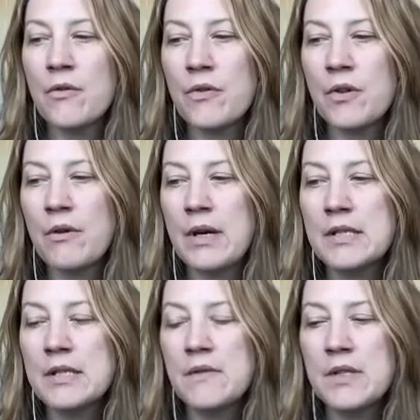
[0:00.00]
for the
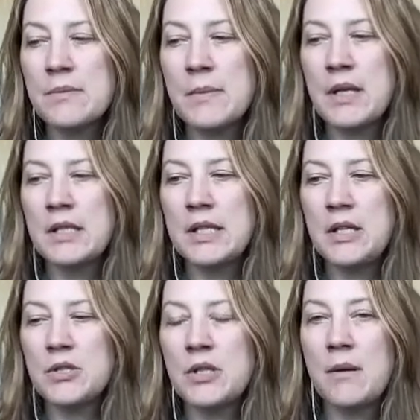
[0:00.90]
rest of this meditation,